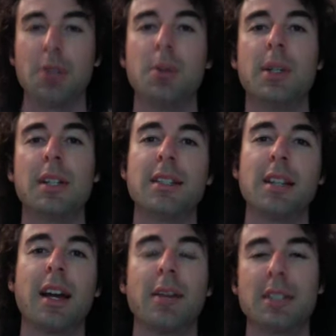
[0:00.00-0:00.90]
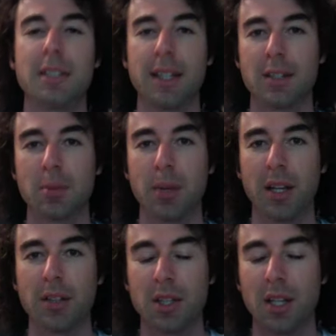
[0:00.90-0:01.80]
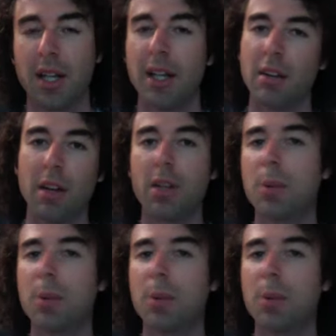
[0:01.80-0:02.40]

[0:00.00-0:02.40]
You will need to have a sales page. Now, I've got a